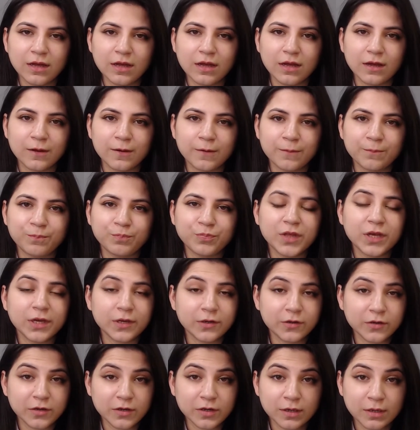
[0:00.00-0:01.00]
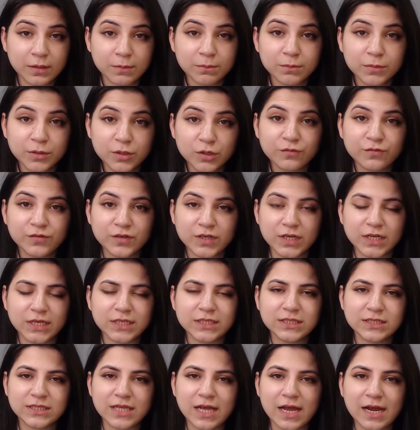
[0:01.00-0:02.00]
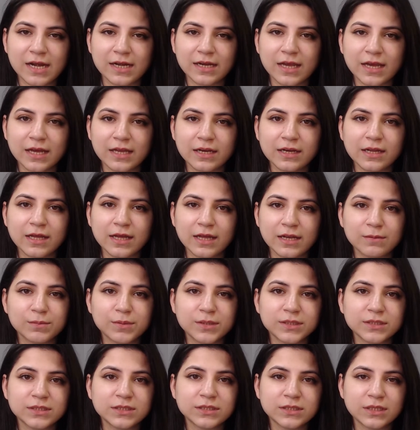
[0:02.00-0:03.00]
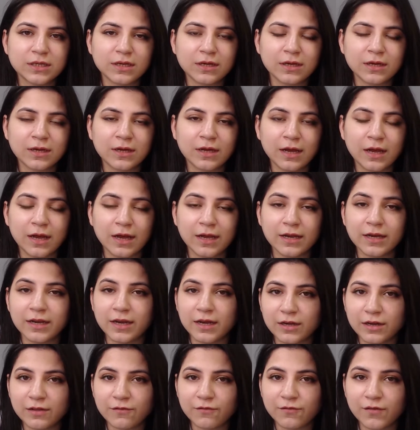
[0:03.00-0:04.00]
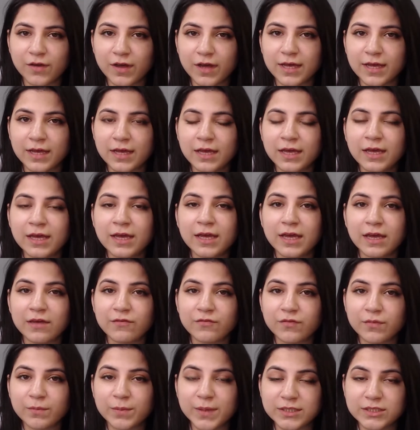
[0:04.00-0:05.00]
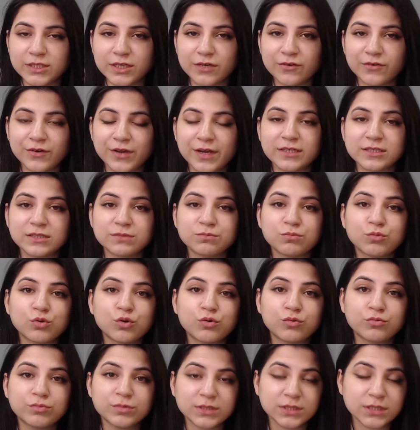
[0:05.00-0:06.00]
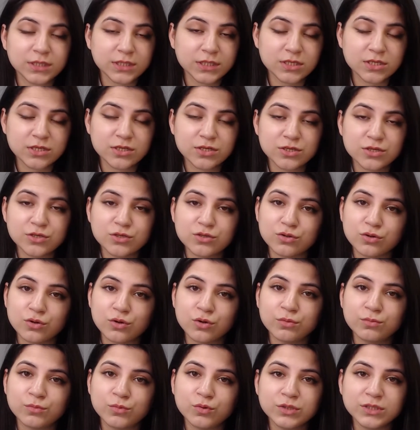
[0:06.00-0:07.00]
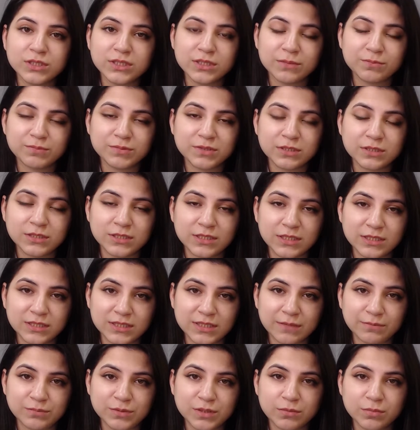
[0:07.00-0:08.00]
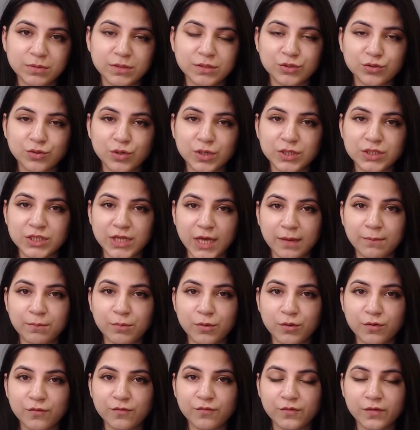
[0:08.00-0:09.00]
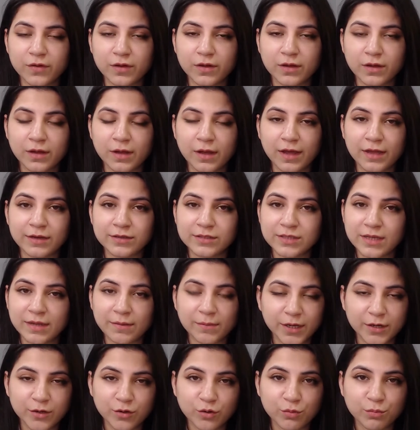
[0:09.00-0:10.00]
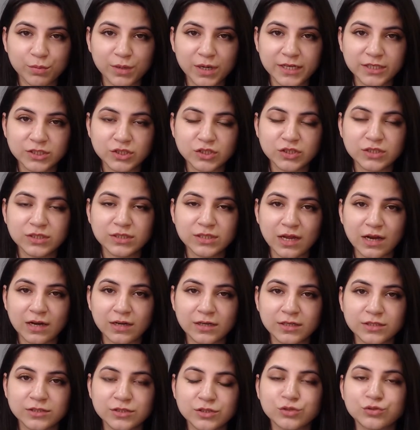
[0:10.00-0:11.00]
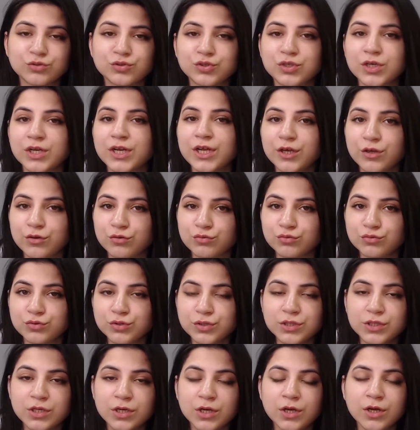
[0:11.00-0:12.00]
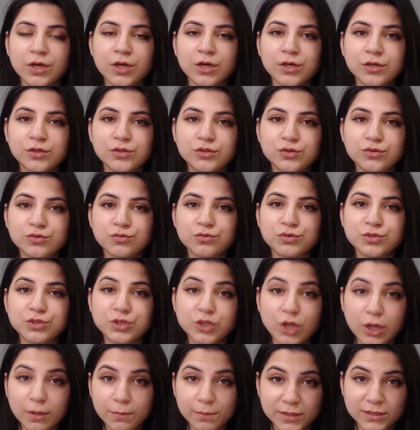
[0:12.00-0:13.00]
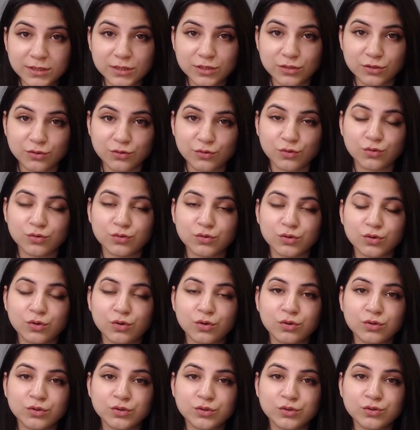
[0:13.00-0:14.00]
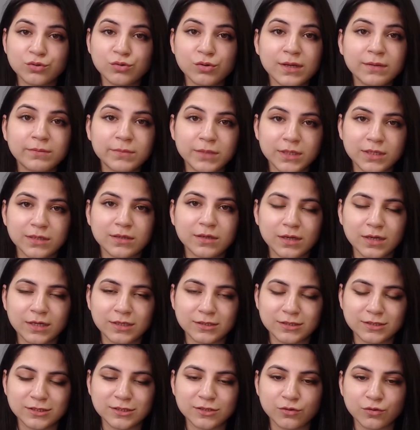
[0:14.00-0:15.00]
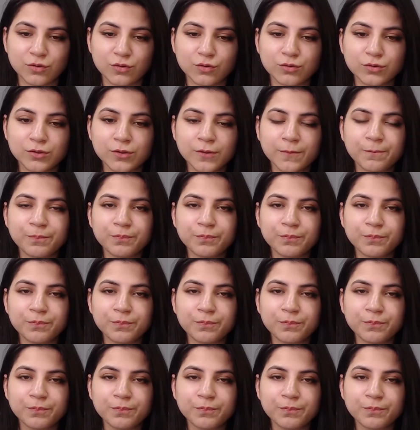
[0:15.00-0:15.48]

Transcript: There are a number of tests that can help us identify if a bacteria is more resistant or more susceptible to a type of antimicrobial agent that is usually used to stop its growth or to limit its growth.